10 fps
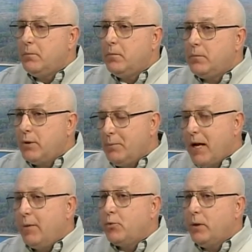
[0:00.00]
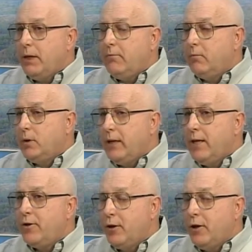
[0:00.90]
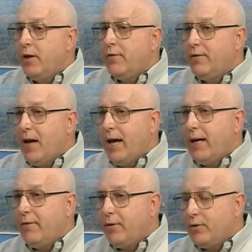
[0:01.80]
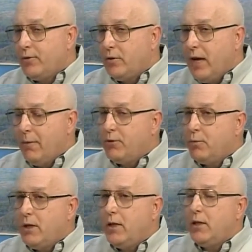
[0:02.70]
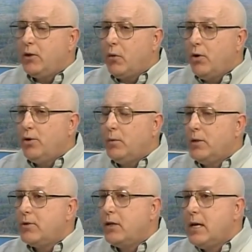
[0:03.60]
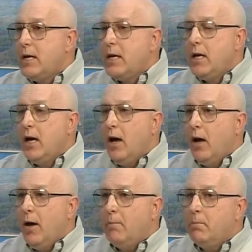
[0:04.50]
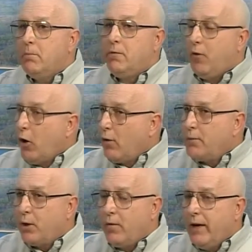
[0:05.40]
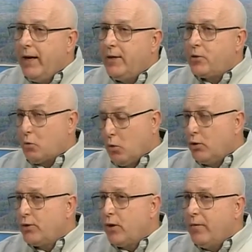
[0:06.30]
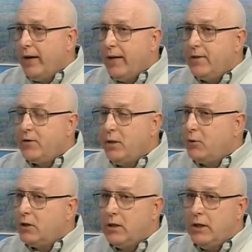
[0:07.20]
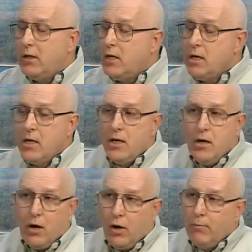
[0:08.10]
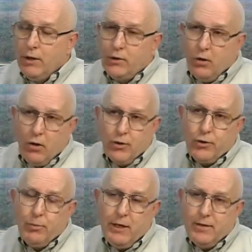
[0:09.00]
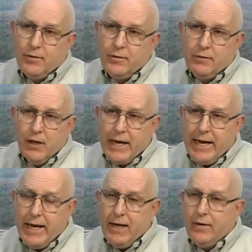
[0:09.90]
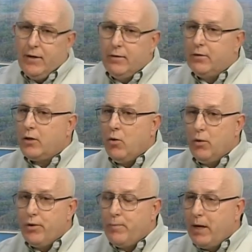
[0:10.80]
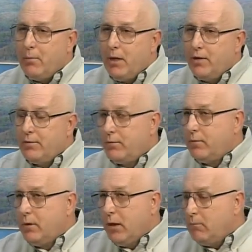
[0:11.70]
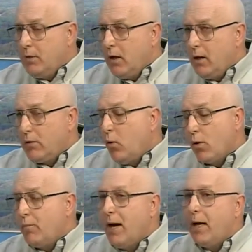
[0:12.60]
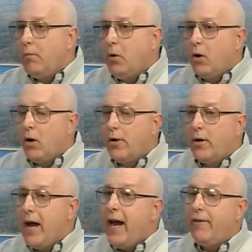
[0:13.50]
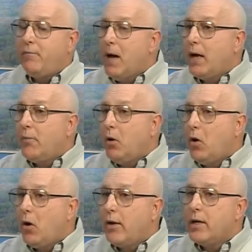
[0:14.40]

sometimes we need to identify if there's happens to be any encroachments. Farm surveys or rural surveys typically are much larger pieces of land, and the corners may be as a quarter mile apart or a half mile apart,